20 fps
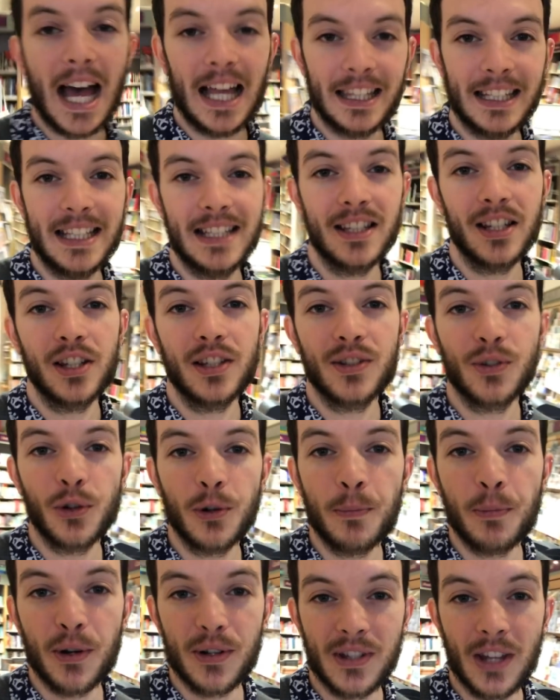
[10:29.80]
And these are the sort
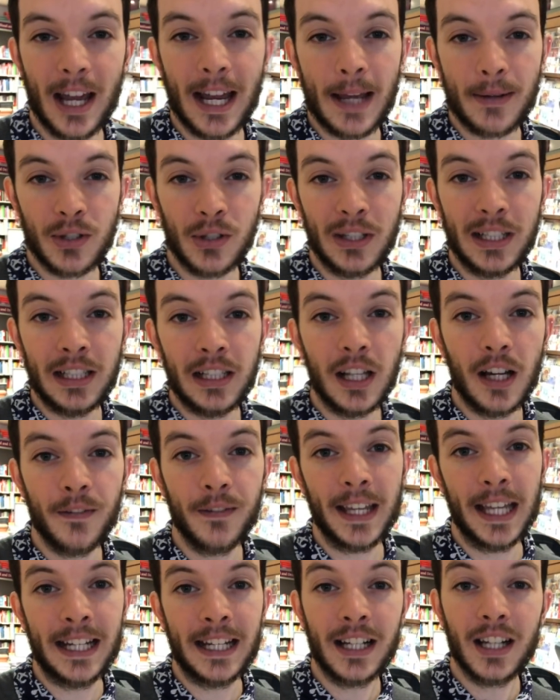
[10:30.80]
of books that I absolutely love
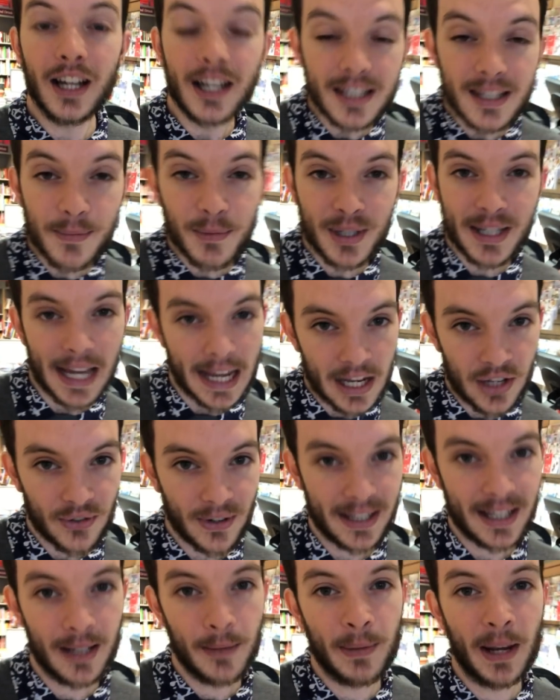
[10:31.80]
getting customers
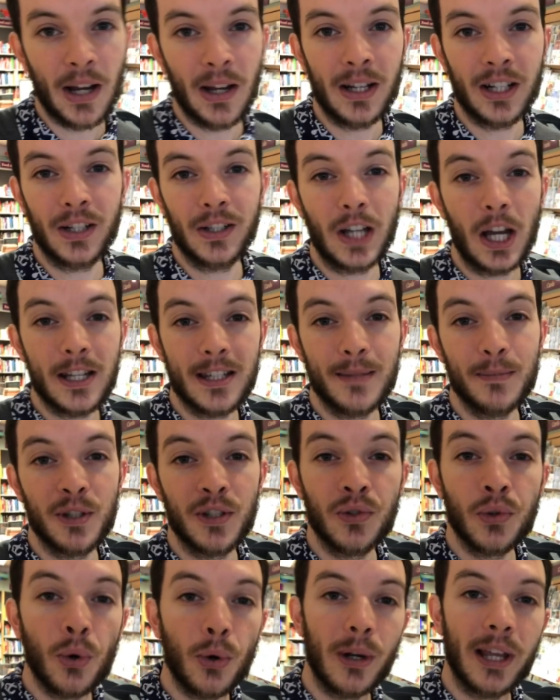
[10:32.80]
interested about and customers
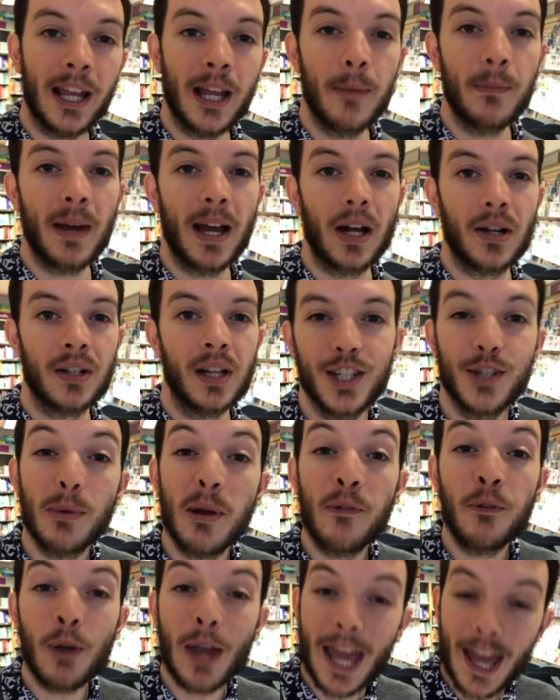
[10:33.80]
talking about. So
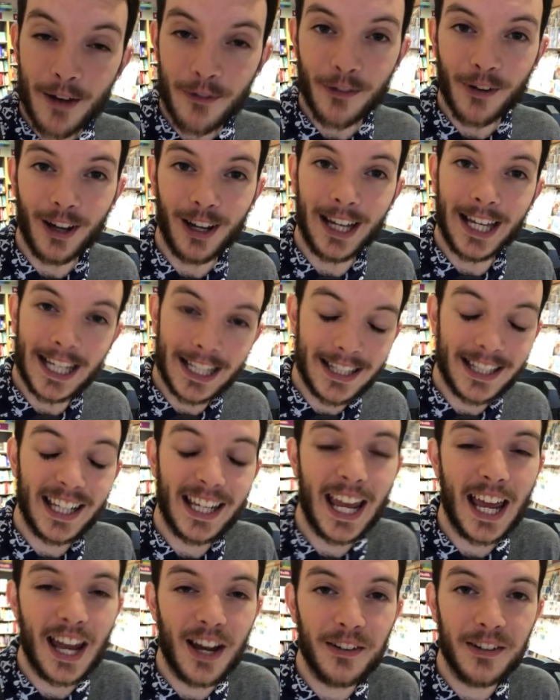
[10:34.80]
if you're ever in
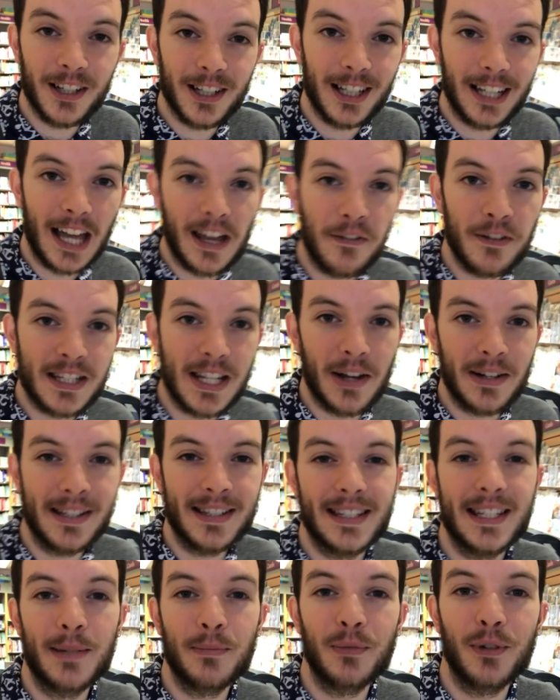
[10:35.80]
the area, ever down in
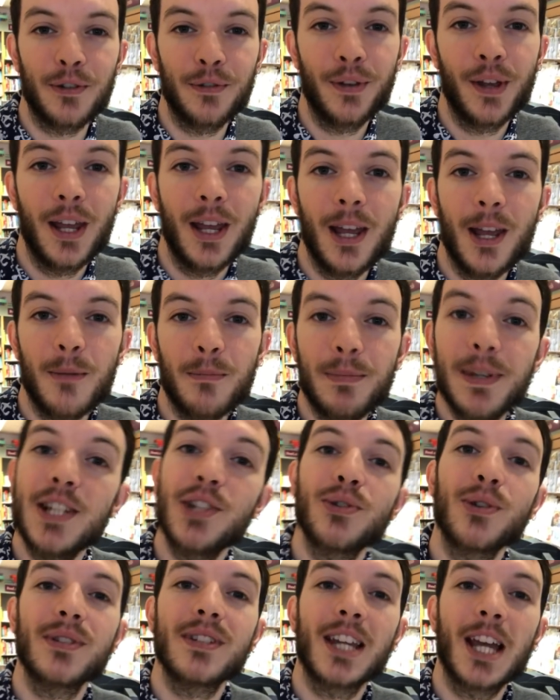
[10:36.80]
Sidmouth, be
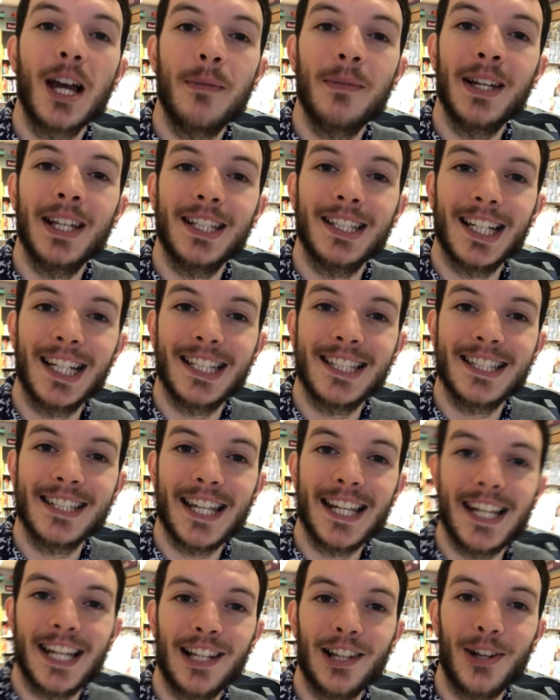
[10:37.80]
sure to come in and
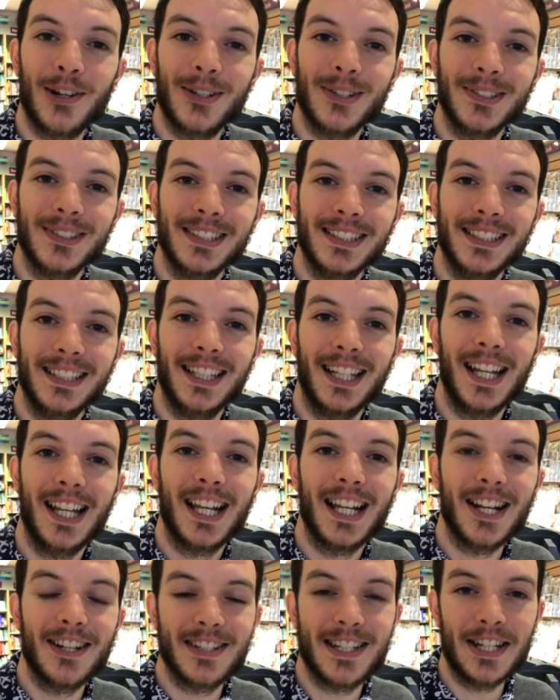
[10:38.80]
say hello. And
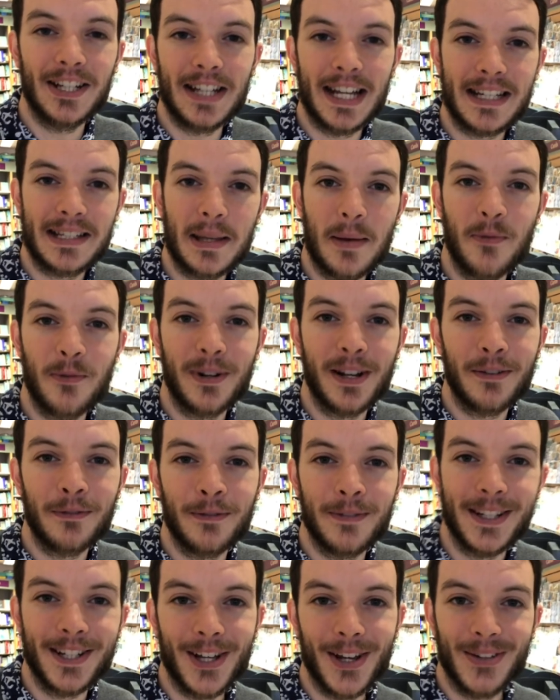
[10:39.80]
I'll see you next time for another
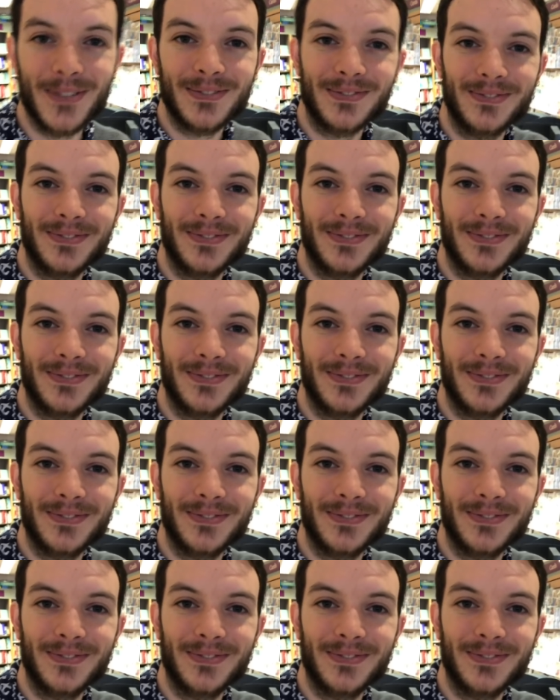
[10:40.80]
video.